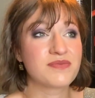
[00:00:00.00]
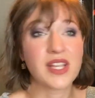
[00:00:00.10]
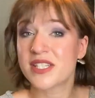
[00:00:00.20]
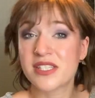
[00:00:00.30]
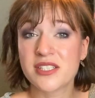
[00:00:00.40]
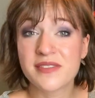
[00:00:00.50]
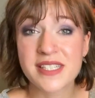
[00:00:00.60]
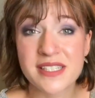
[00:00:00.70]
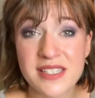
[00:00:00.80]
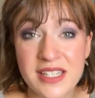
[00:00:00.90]
Is there a
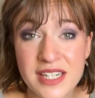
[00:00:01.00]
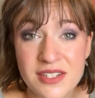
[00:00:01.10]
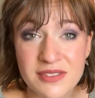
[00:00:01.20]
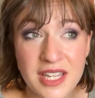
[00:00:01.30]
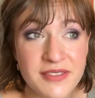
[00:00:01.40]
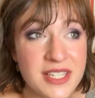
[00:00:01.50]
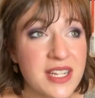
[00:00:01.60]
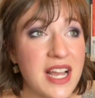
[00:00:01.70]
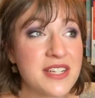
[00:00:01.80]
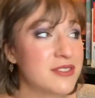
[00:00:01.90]
reason that I don't love it?
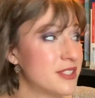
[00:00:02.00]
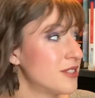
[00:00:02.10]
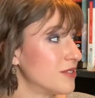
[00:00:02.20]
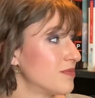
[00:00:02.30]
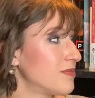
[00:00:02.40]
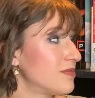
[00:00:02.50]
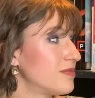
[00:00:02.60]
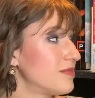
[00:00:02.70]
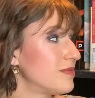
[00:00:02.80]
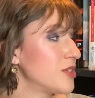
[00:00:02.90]
I don't know.
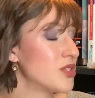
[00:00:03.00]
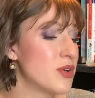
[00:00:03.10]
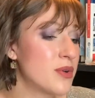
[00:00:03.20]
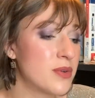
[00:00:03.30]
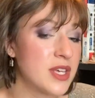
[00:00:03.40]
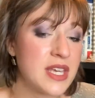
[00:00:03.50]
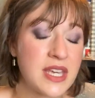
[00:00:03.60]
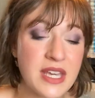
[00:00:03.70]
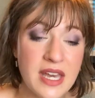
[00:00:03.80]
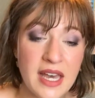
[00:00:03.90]
So
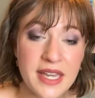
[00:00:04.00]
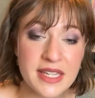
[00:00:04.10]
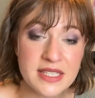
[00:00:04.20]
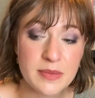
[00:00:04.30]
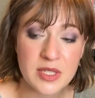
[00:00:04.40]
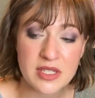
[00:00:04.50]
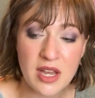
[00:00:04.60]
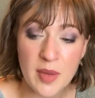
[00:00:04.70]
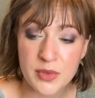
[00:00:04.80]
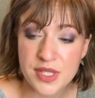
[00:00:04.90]
I guess some of the
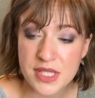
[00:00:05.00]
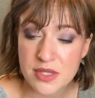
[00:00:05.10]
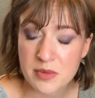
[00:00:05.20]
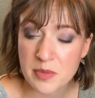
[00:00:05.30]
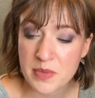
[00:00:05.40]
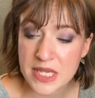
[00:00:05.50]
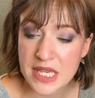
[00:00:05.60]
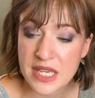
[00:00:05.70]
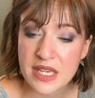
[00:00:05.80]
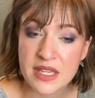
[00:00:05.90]
top reasons would
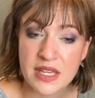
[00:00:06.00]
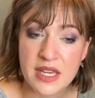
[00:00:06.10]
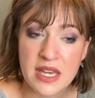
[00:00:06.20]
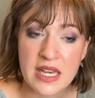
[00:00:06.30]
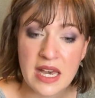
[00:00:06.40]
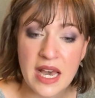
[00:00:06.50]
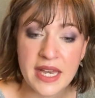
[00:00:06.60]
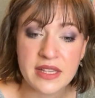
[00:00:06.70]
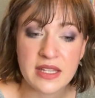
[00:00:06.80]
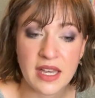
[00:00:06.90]
be I
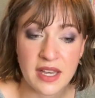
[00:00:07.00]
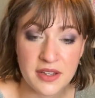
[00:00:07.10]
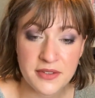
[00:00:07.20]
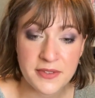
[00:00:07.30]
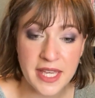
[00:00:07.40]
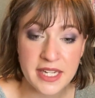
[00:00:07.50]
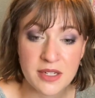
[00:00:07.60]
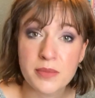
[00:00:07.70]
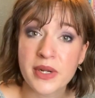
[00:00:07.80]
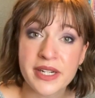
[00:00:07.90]
love getting
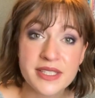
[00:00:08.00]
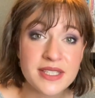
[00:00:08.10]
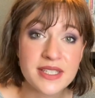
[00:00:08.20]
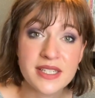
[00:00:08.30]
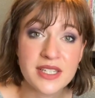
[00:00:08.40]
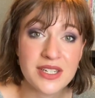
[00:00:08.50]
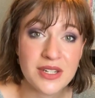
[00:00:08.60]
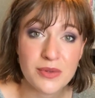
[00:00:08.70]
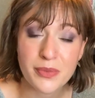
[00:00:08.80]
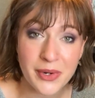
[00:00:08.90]
immersed in
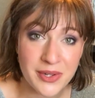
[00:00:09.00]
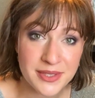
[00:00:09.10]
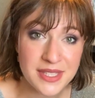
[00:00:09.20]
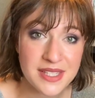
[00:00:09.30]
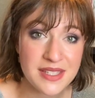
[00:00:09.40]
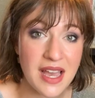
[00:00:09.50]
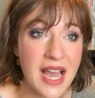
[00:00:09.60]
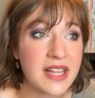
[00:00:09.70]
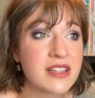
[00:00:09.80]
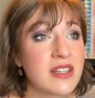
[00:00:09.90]
new worlds.
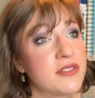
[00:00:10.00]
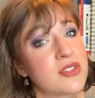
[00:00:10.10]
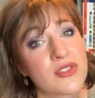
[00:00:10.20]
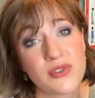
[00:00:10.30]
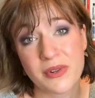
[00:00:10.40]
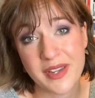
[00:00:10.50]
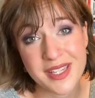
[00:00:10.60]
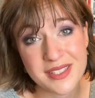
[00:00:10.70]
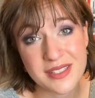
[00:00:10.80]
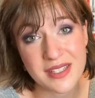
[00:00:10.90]
I love
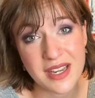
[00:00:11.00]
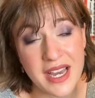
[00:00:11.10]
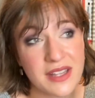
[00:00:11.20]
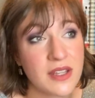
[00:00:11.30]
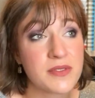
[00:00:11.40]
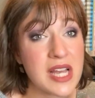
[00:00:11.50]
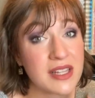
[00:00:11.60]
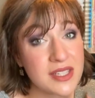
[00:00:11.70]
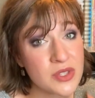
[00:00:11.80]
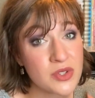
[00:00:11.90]
stories. I love
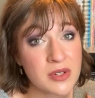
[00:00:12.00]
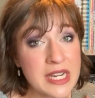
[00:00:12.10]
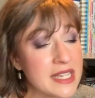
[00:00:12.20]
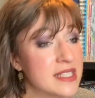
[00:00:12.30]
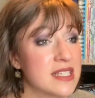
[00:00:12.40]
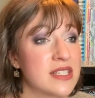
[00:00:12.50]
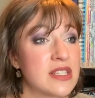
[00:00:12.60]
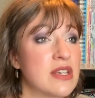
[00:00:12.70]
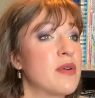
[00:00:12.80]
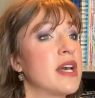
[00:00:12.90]
telling stories, and
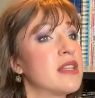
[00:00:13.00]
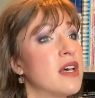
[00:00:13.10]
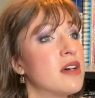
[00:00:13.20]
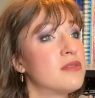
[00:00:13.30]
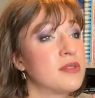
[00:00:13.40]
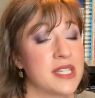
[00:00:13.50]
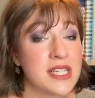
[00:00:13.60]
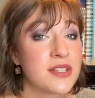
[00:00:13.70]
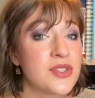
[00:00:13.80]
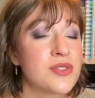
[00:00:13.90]
so I love
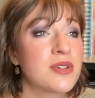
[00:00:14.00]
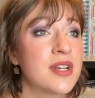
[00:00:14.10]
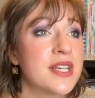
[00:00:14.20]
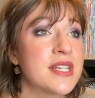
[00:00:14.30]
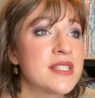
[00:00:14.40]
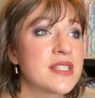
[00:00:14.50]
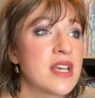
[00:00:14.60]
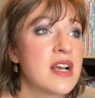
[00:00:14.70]
reading stories.